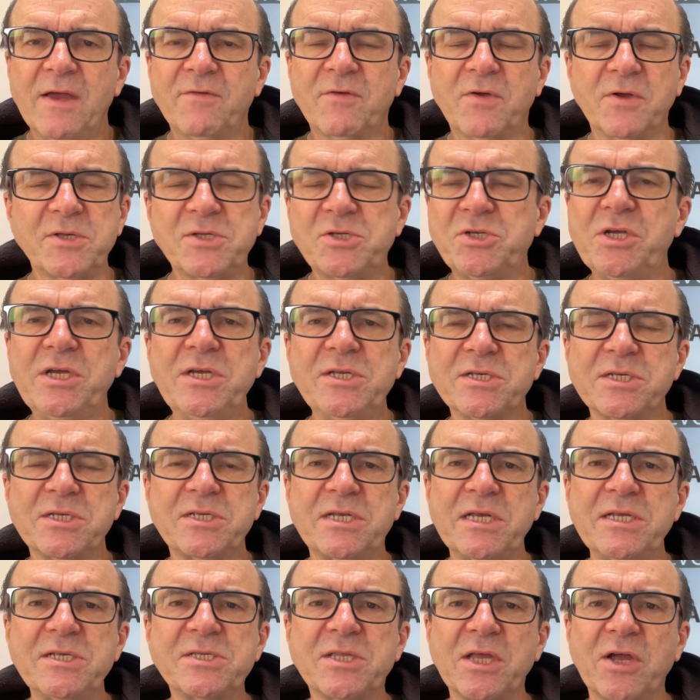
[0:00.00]
Because
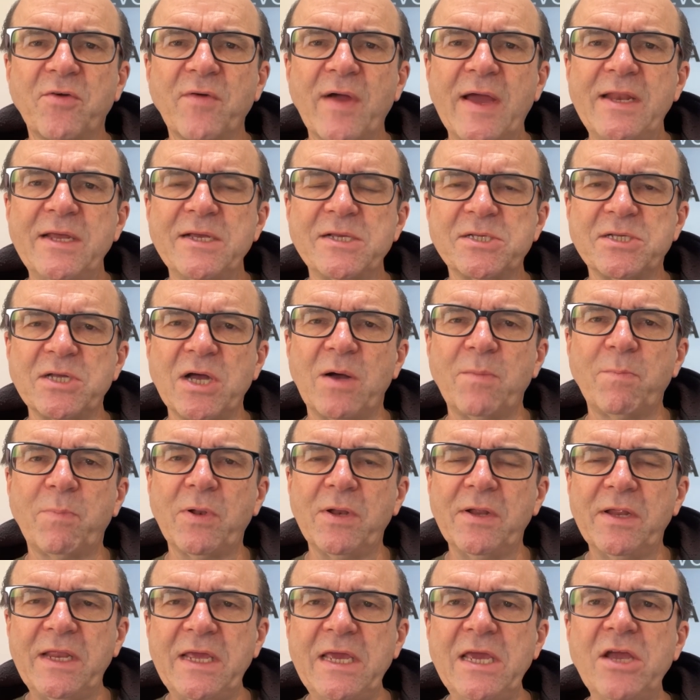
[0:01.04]
Jesus is the great
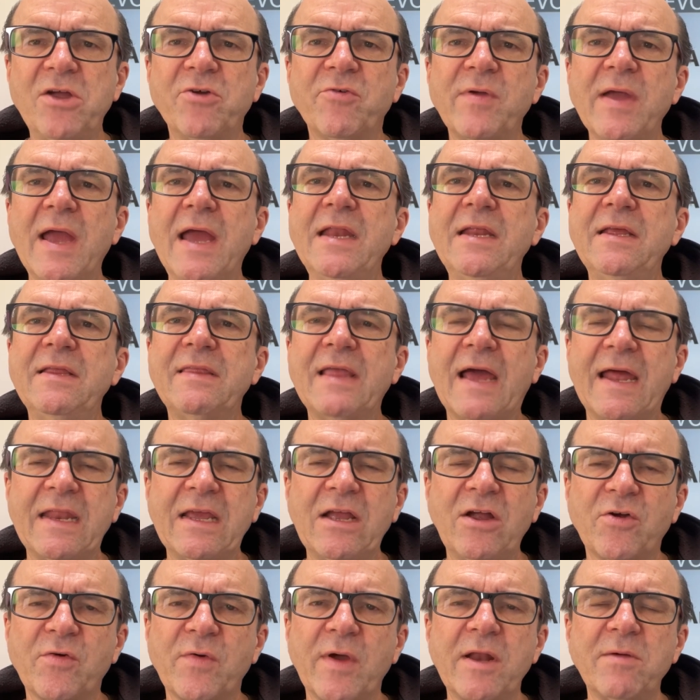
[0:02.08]
example, and he created that
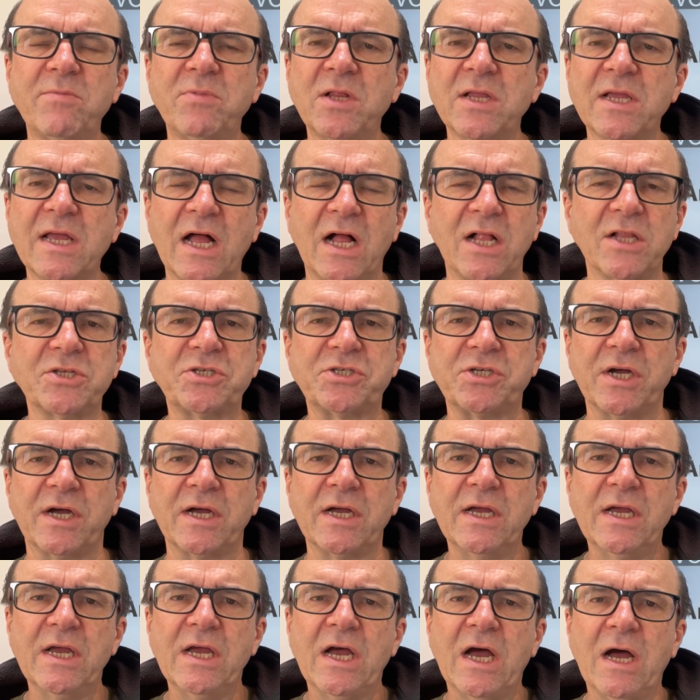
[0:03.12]
incredible culture
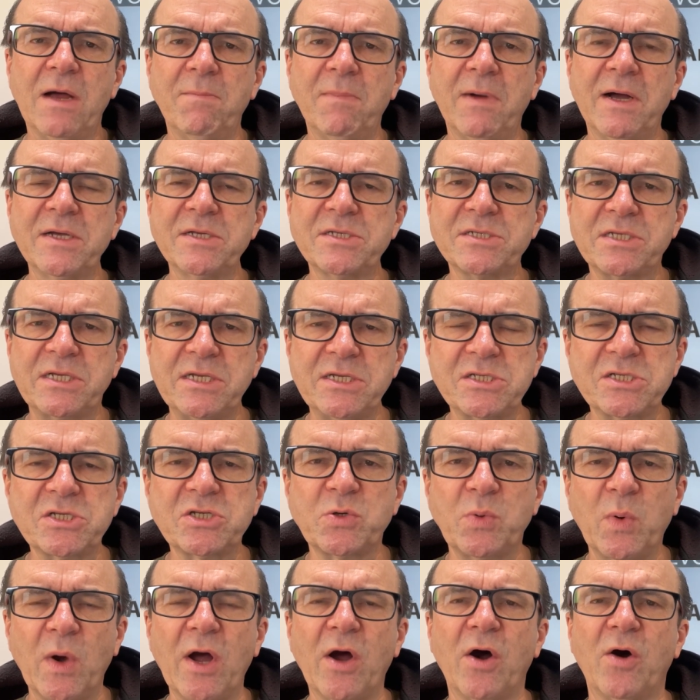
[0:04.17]
amongst his
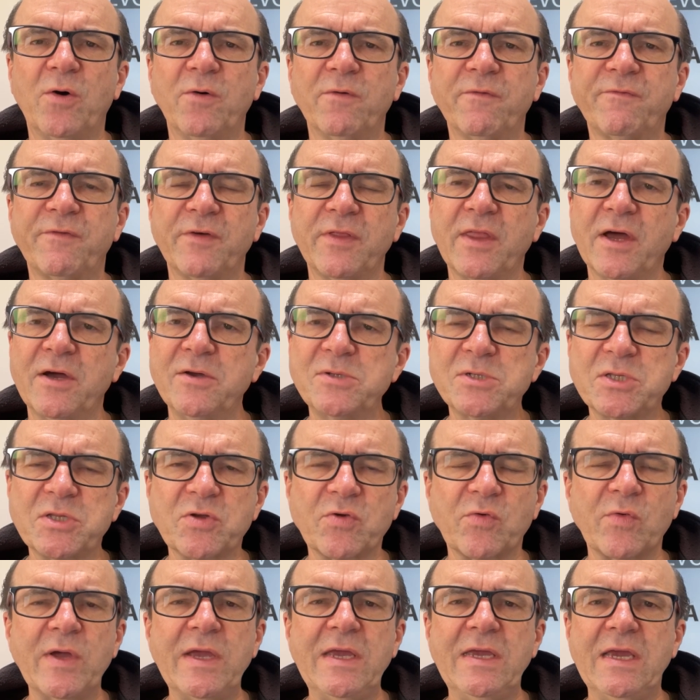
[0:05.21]
12 for those
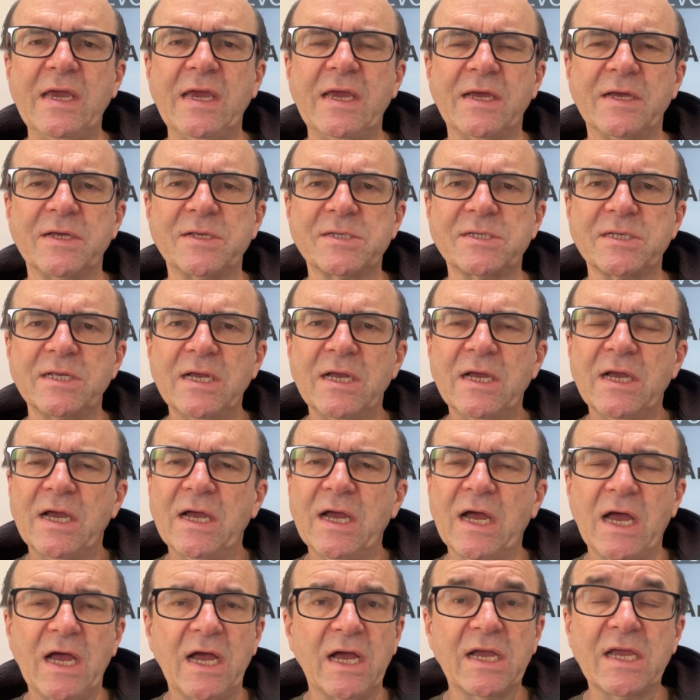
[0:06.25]
3 years,
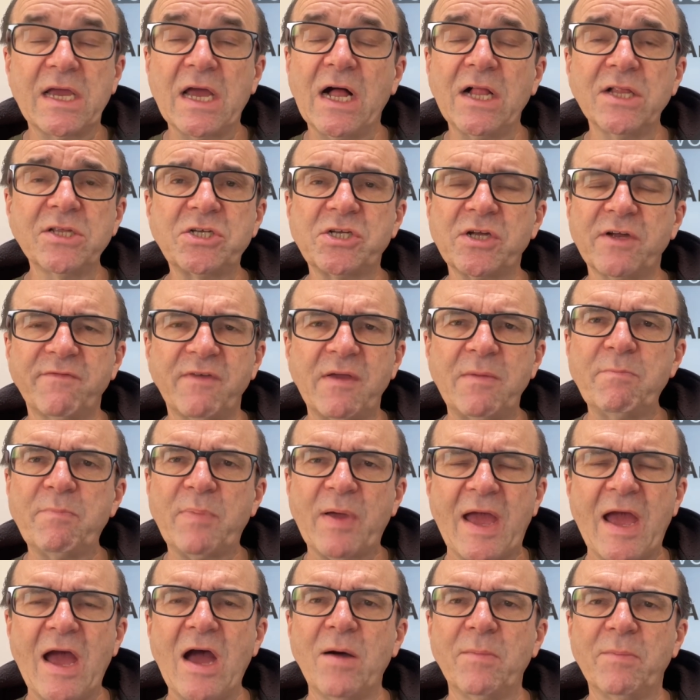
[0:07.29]
a culture of
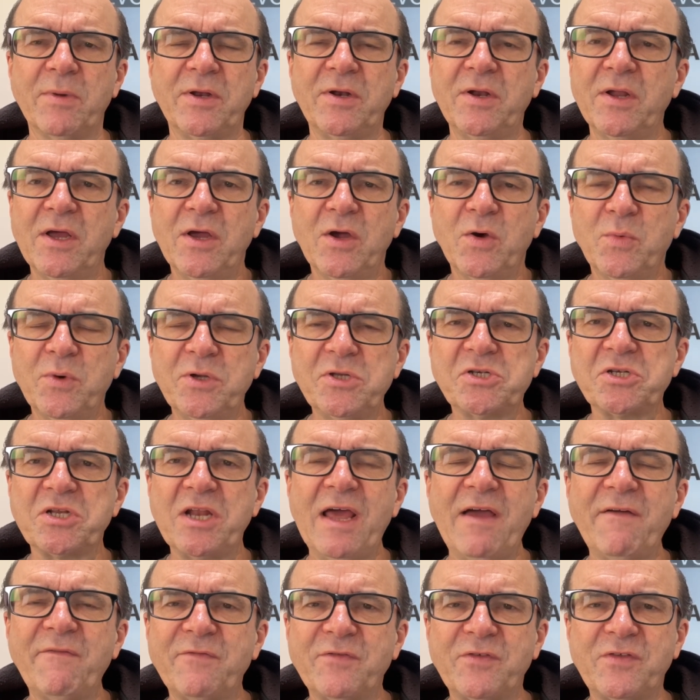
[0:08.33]
empowerment, which
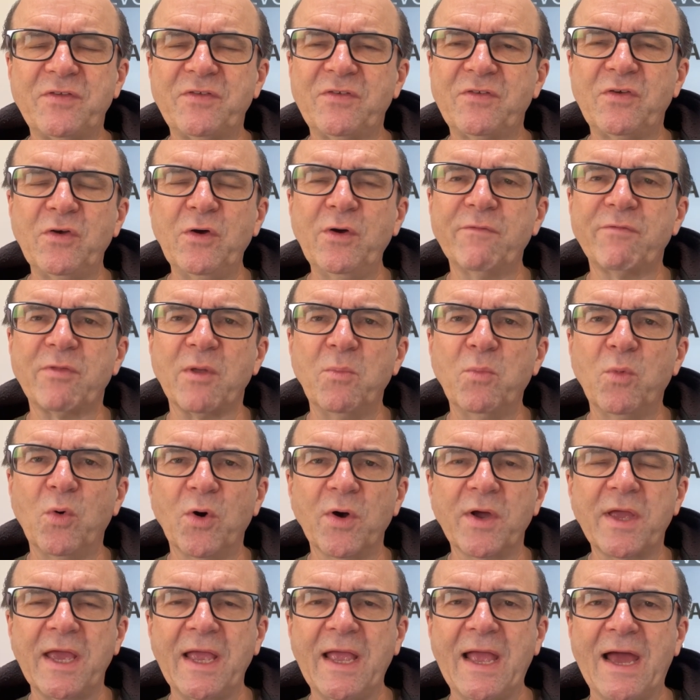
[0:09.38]
left two of them
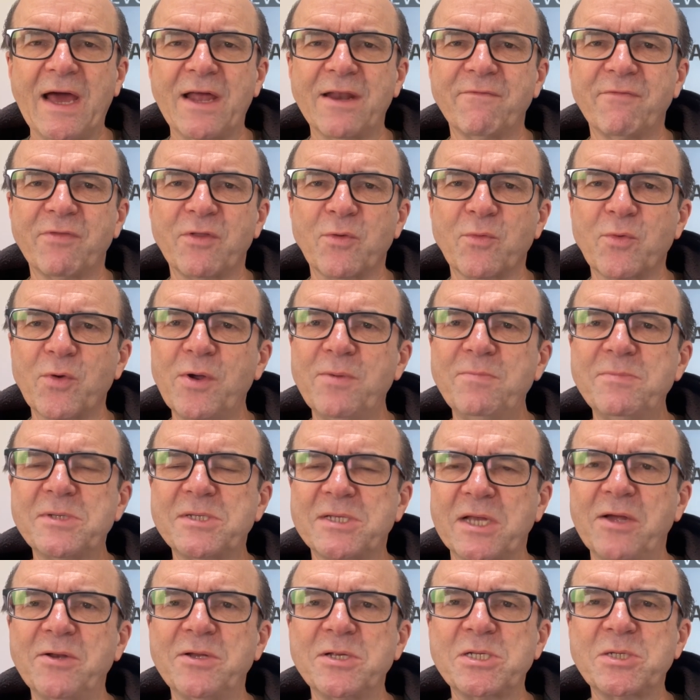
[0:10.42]
walking out of the room,
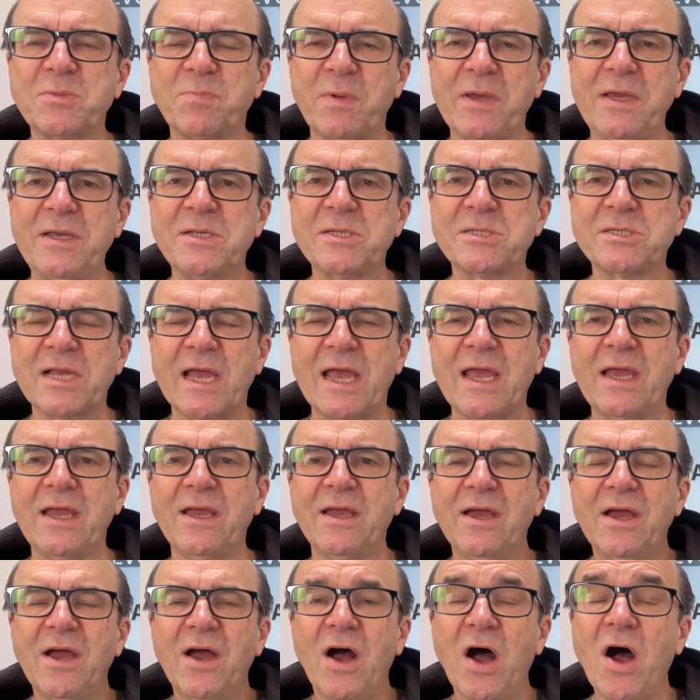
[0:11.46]
so to speak,
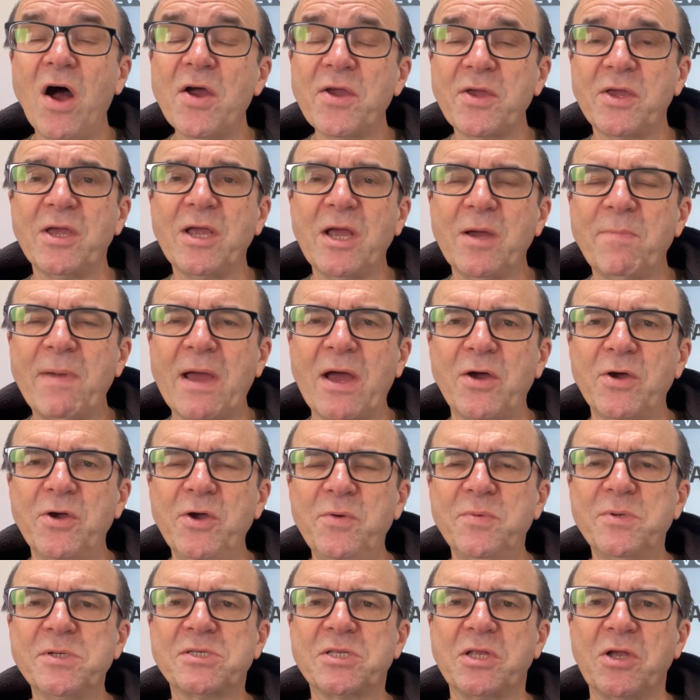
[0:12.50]
saying, arguing about
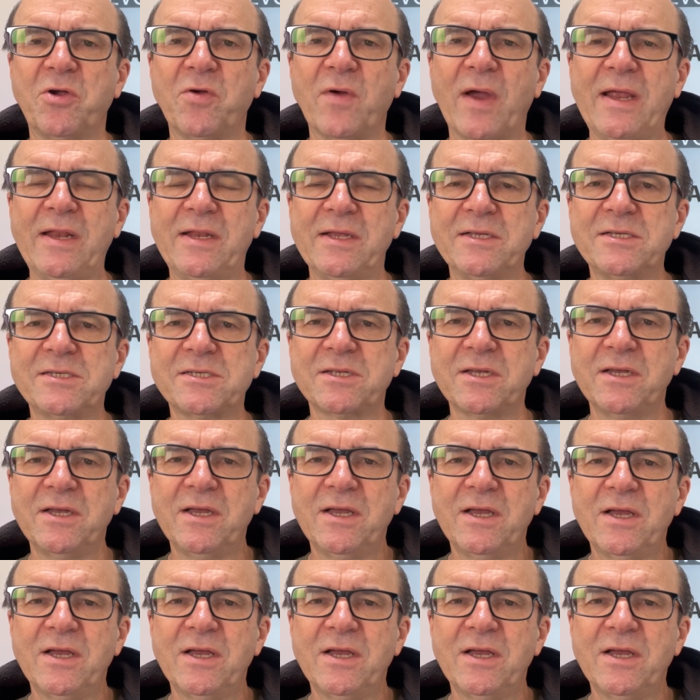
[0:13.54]
who was the greatest.